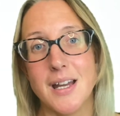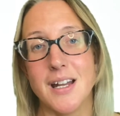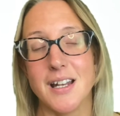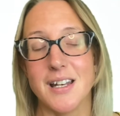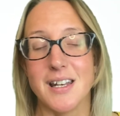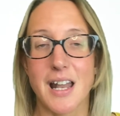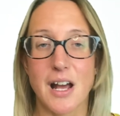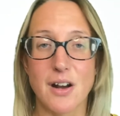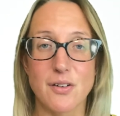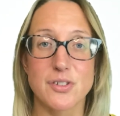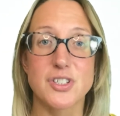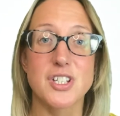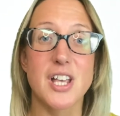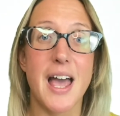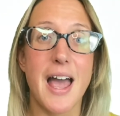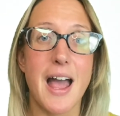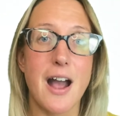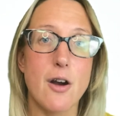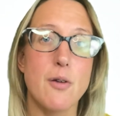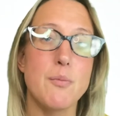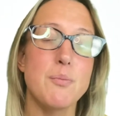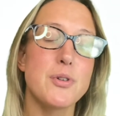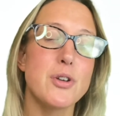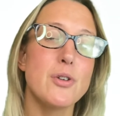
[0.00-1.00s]
Now, to
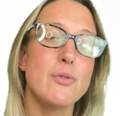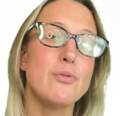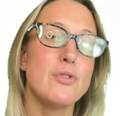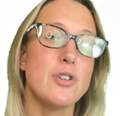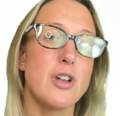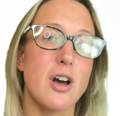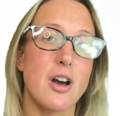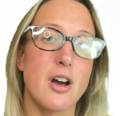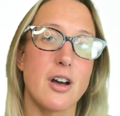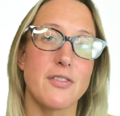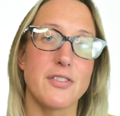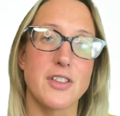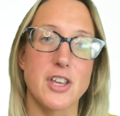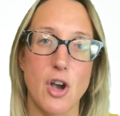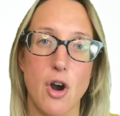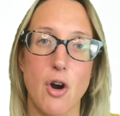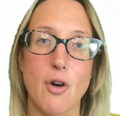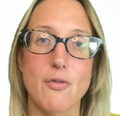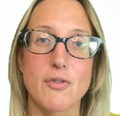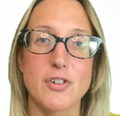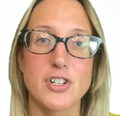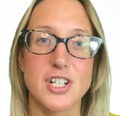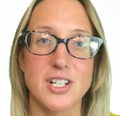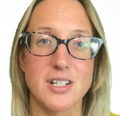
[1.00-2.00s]
help you learn the
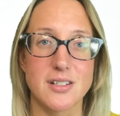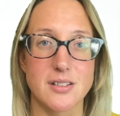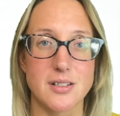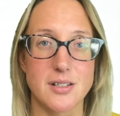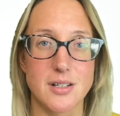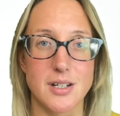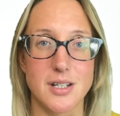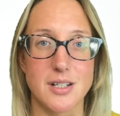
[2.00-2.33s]
origins and